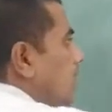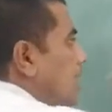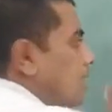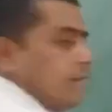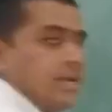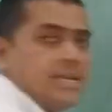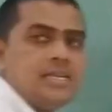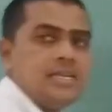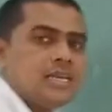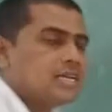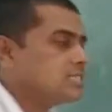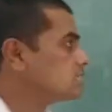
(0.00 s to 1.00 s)
iy.
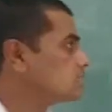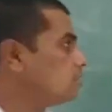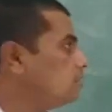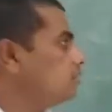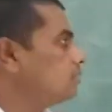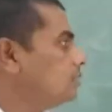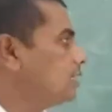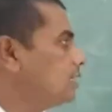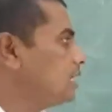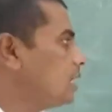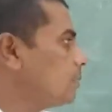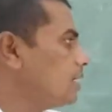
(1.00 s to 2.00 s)
Here x is called the
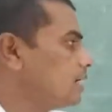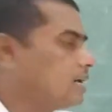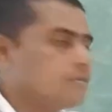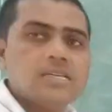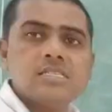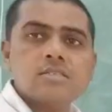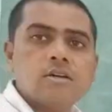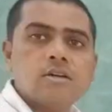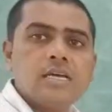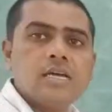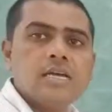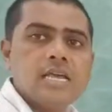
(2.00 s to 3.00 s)
real part and y is
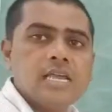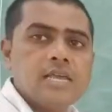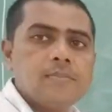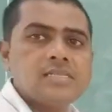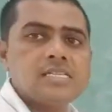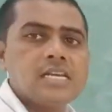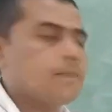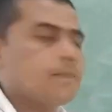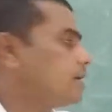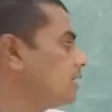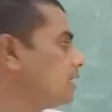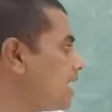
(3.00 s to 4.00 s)
called the
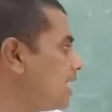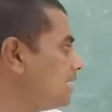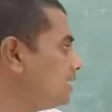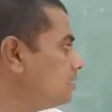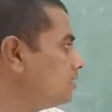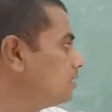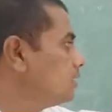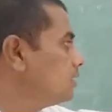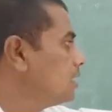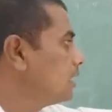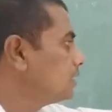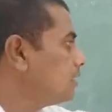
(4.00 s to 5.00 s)
imaginary part, and
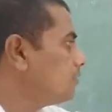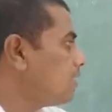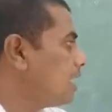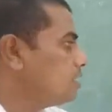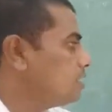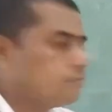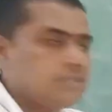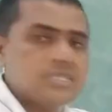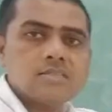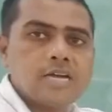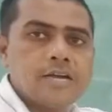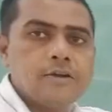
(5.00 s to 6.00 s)
the value of
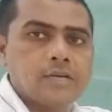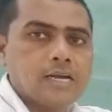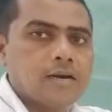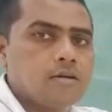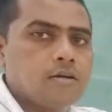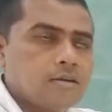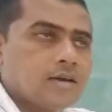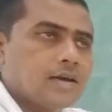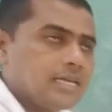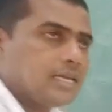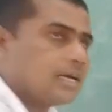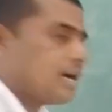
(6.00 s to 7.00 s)
this iota or
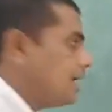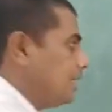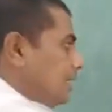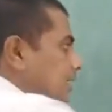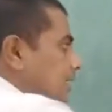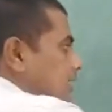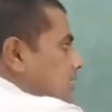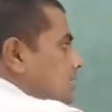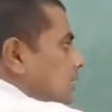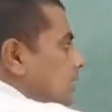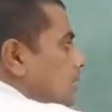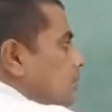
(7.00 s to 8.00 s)
I is
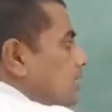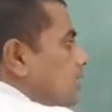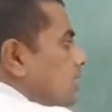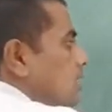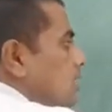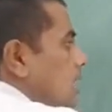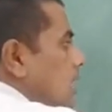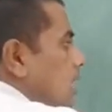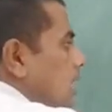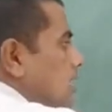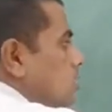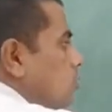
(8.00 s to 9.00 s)
nothing but
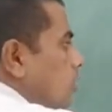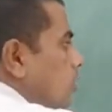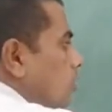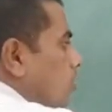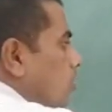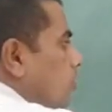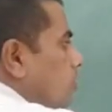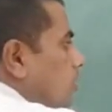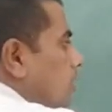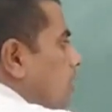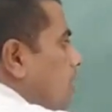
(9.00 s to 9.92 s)
a square root of